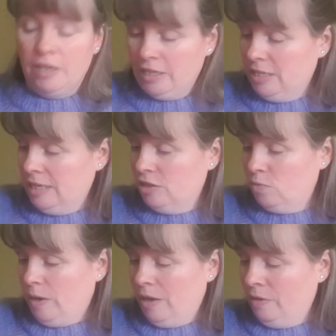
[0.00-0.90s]
nicely
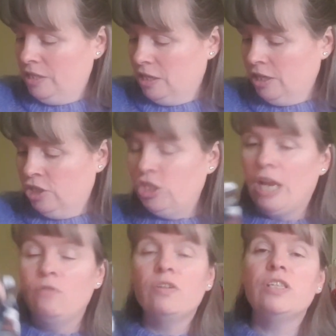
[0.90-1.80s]
as well. It's a nice
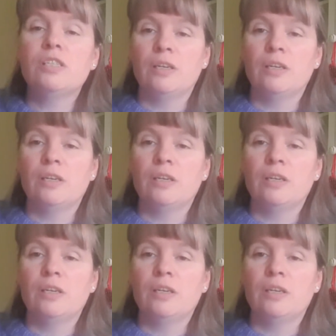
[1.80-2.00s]
generous